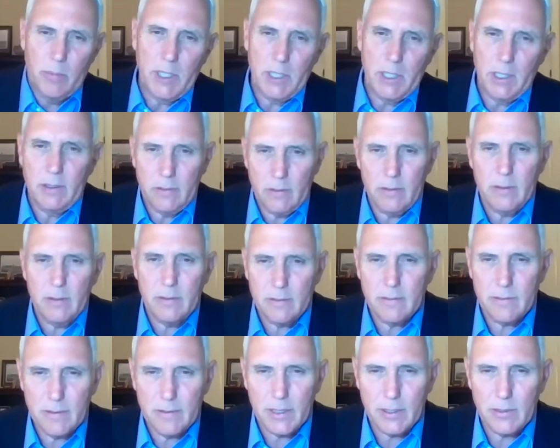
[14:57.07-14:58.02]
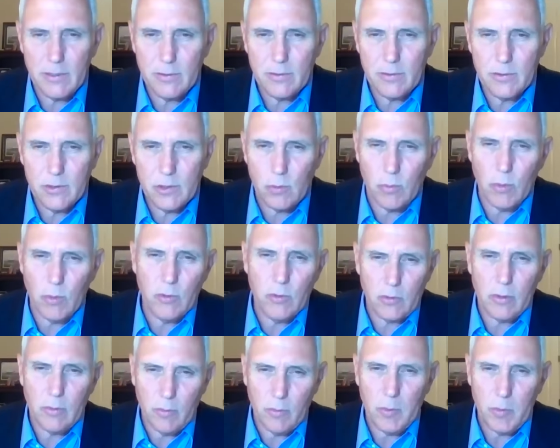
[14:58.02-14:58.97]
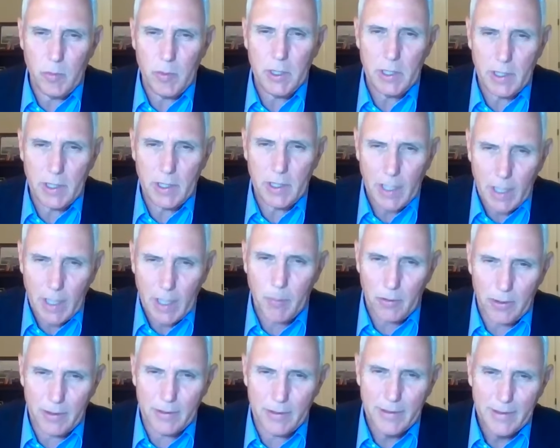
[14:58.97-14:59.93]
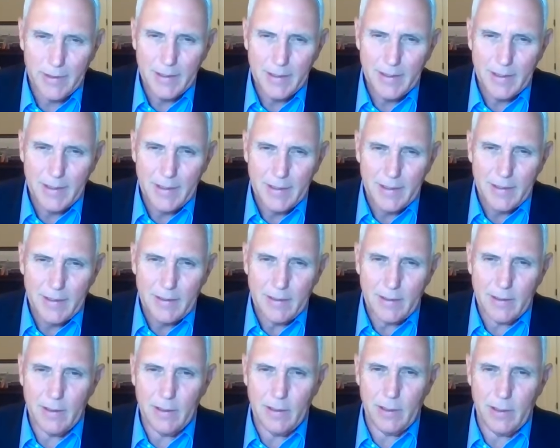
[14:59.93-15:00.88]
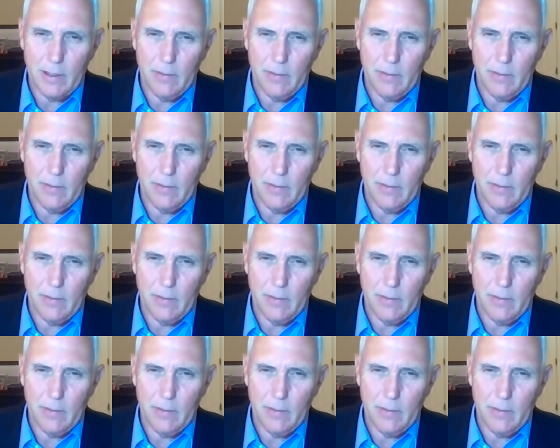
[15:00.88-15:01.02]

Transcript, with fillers: meaning that that Jerusalem would be the capital uh,